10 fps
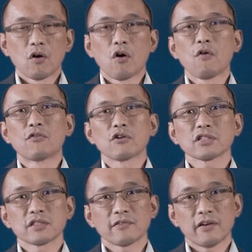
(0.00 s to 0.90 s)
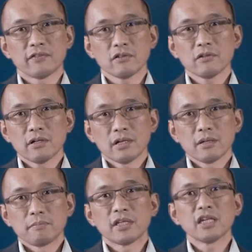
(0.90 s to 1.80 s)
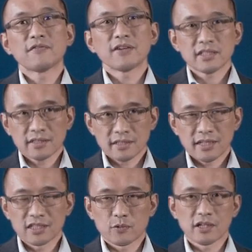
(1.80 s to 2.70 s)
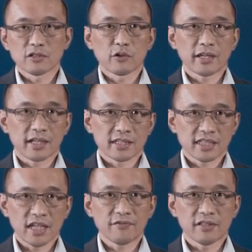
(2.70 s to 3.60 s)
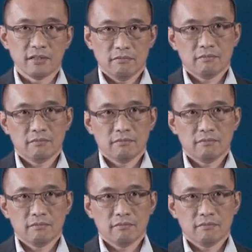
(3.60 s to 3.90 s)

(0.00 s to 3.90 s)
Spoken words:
overall survival, PFS, as well as looking at the safety.